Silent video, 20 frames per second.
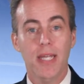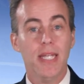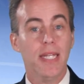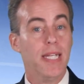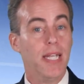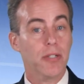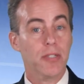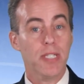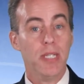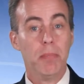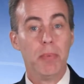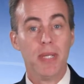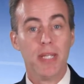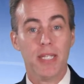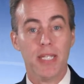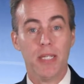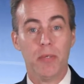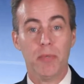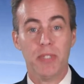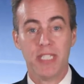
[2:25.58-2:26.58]
Now,
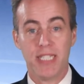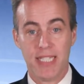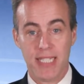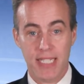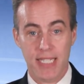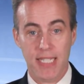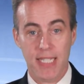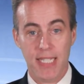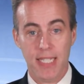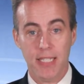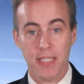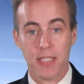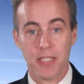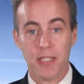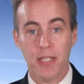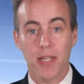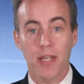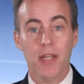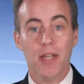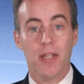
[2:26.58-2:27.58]
typically with CDs,
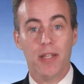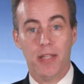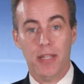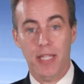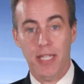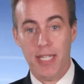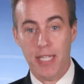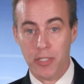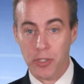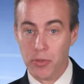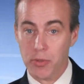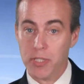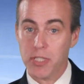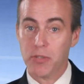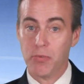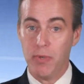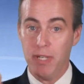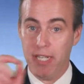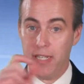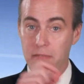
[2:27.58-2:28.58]
the interest
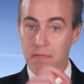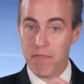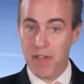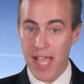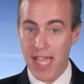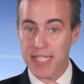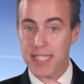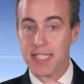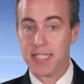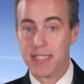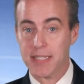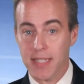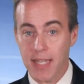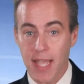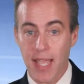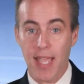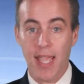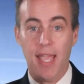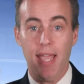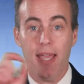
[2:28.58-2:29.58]
reinvests
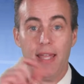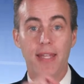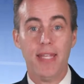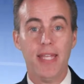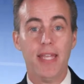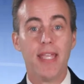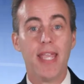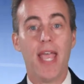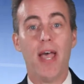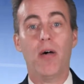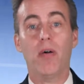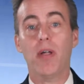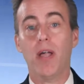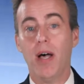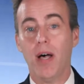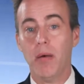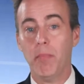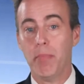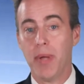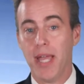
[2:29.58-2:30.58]
and the account
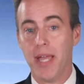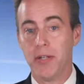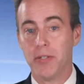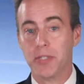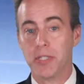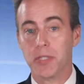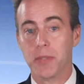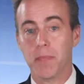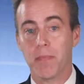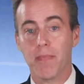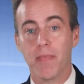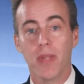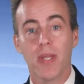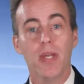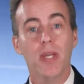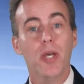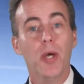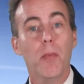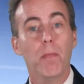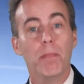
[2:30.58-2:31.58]
compounds.
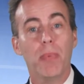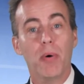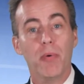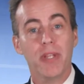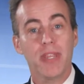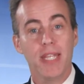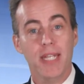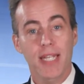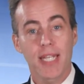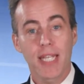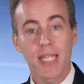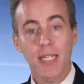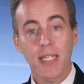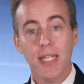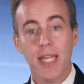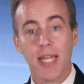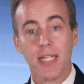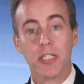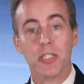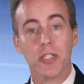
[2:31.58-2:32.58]
But with an
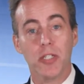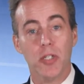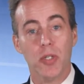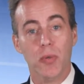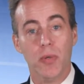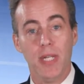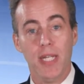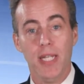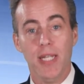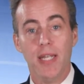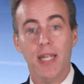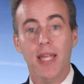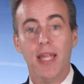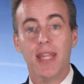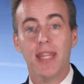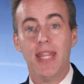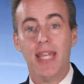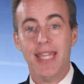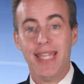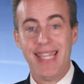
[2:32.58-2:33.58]
indexed annuity,
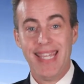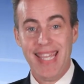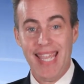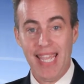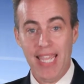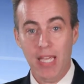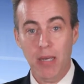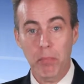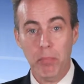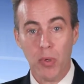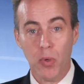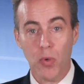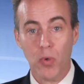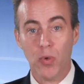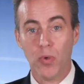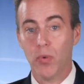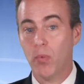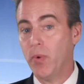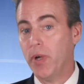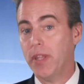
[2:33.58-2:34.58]
they gamble
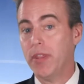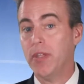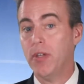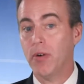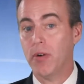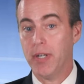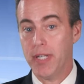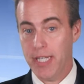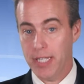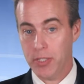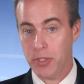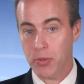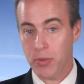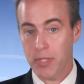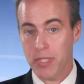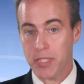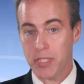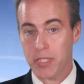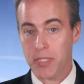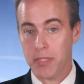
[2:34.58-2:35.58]
with your
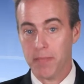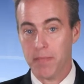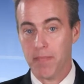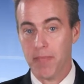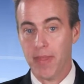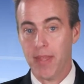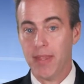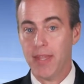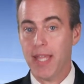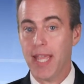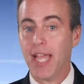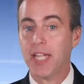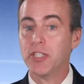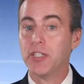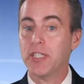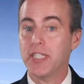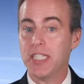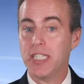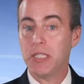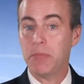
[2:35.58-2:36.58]
interest. They
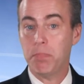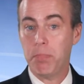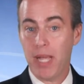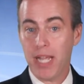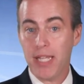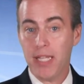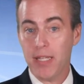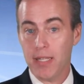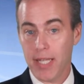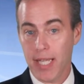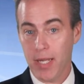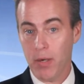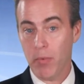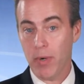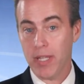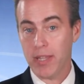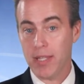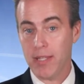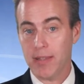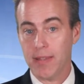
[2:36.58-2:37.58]
actually speculate
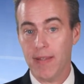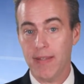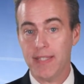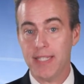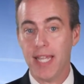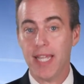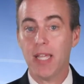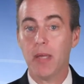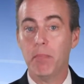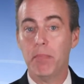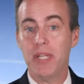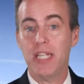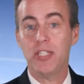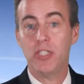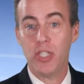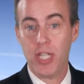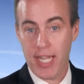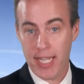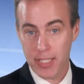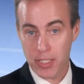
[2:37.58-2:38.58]
with it. They take a big
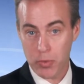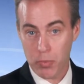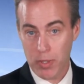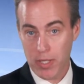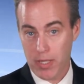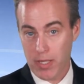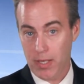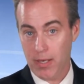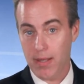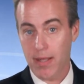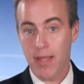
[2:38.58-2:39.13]
chance with it.